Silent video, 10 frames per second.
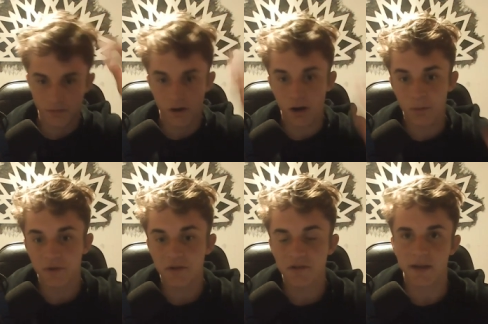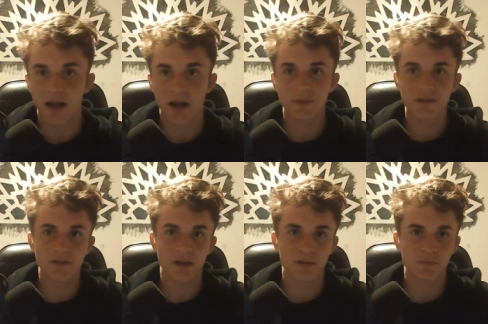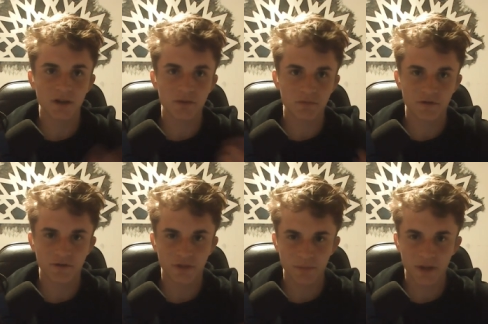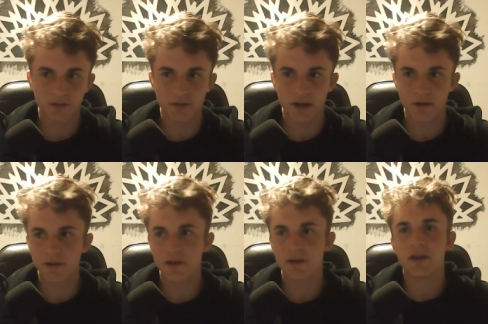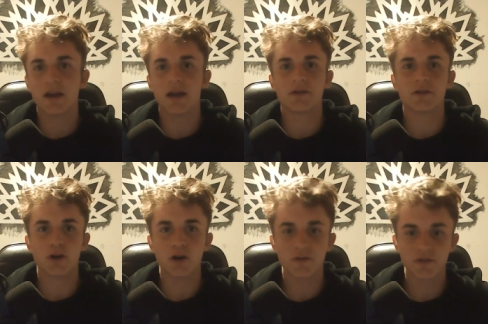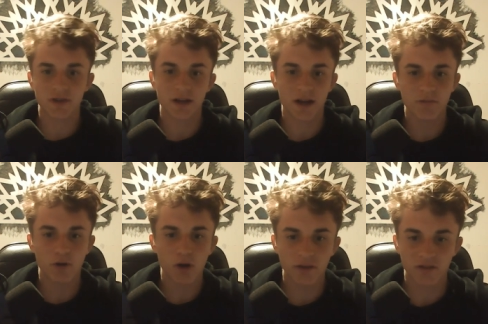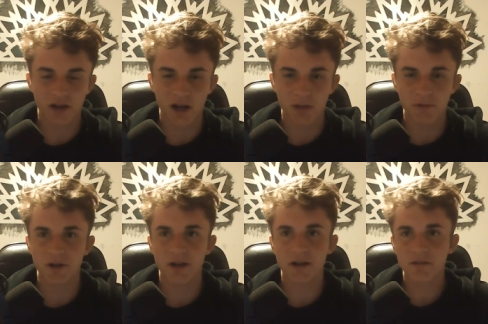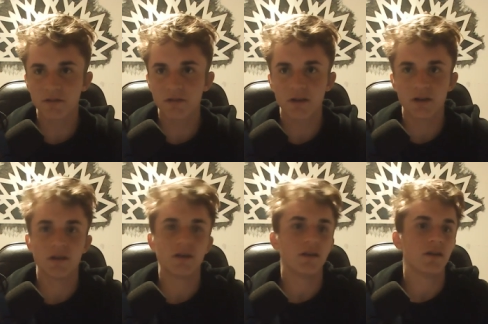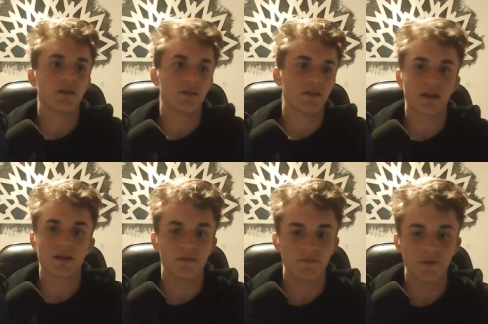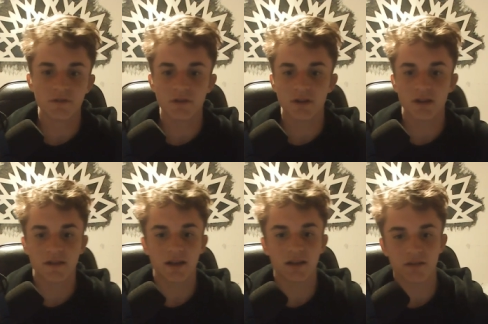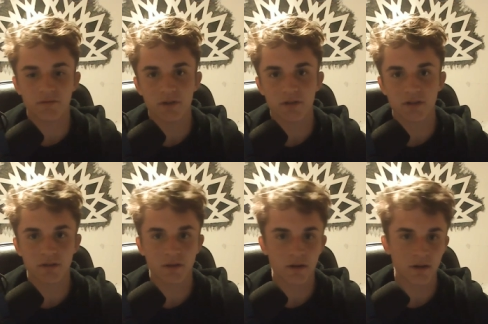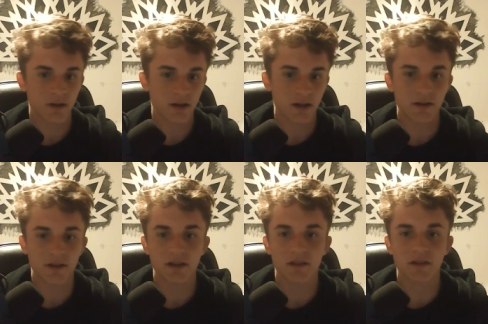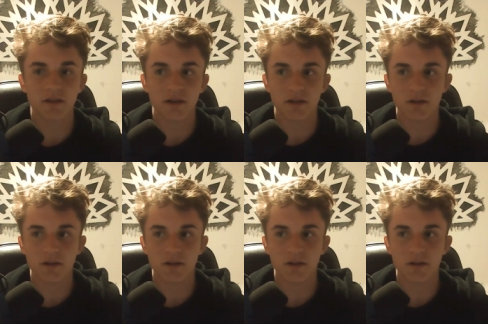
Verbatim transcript: operates on habits, and when you flip that around, and you're all of a sudden have all this time on your hands, it's like confusing. That's hella confusing, and you get nothing done. You